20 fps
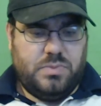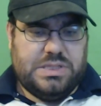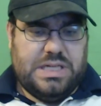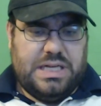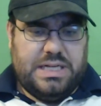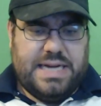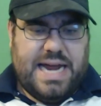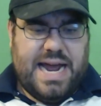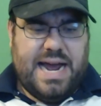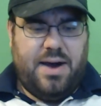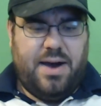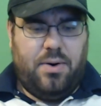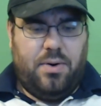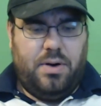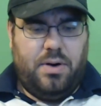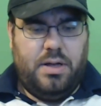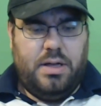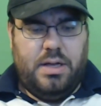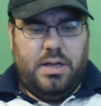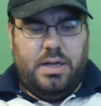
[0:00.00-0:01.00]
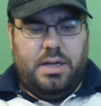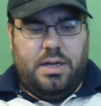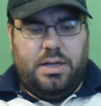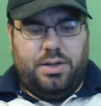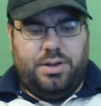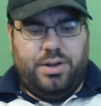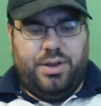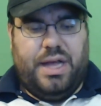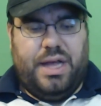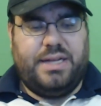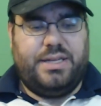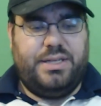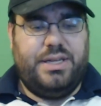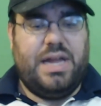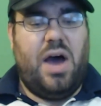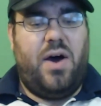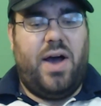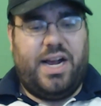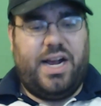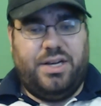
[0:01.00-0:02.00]
Now
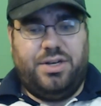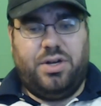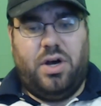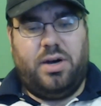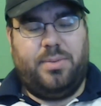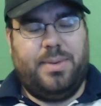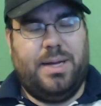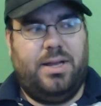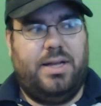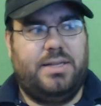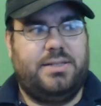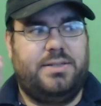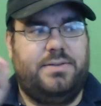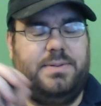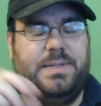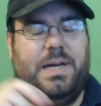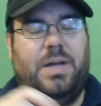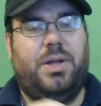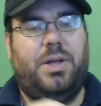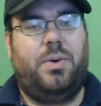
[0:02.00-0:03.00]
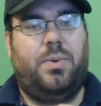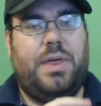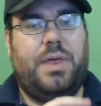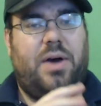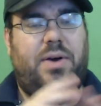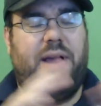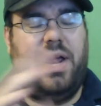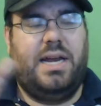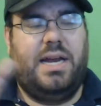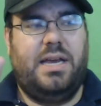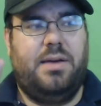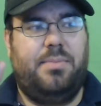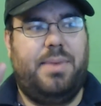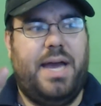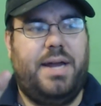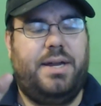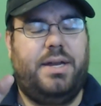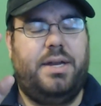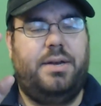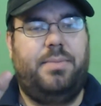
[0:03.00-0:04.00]
I can talk about Legend of Zelda without any
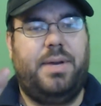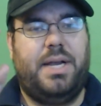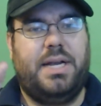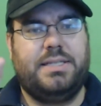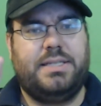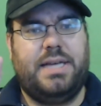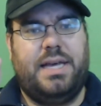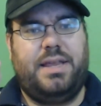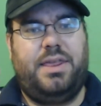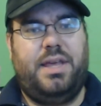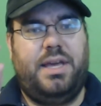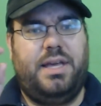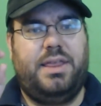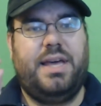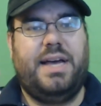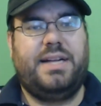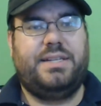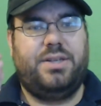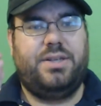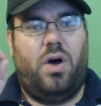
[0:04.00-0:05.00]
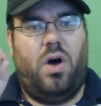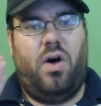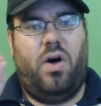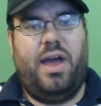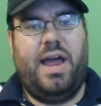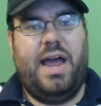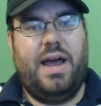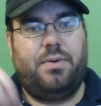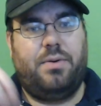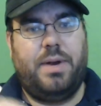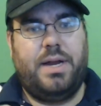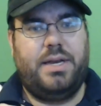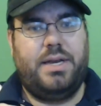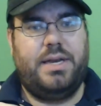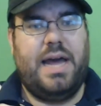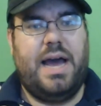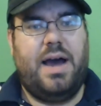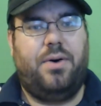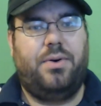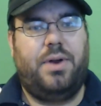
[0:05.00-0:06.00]
abandon, because I think that's all I had written
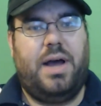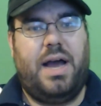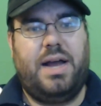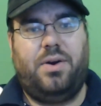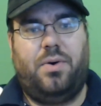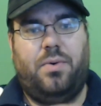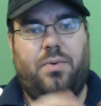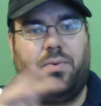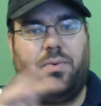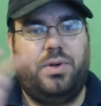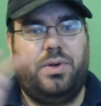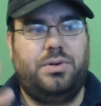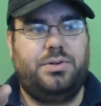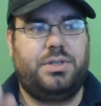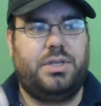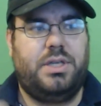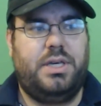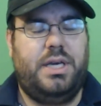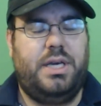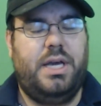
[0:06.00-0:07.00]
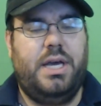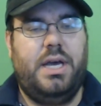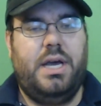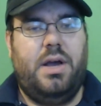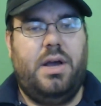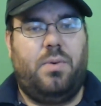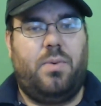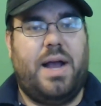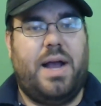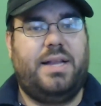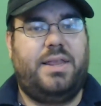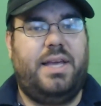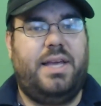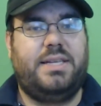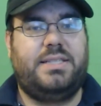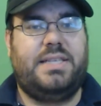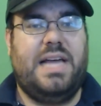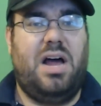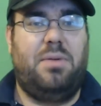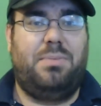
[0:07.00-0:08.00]
down. I don't usually write
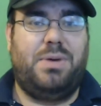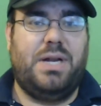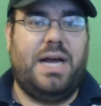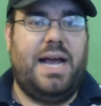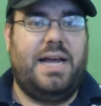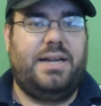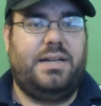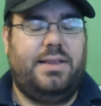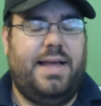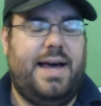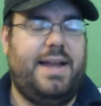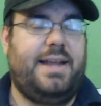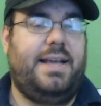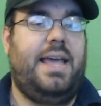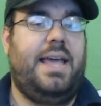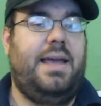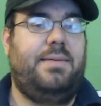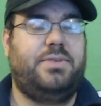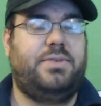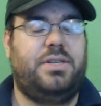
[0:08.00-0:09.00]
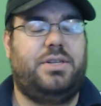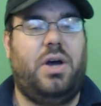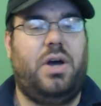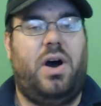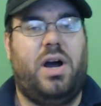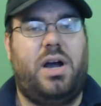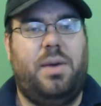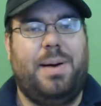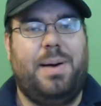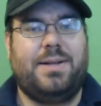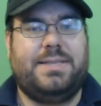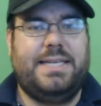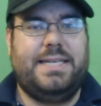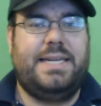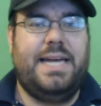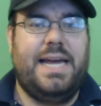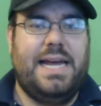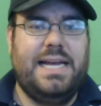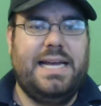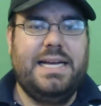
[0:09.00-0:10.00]
things down, but I had a lot of games to talk about
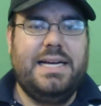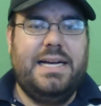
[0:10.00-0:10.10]
today.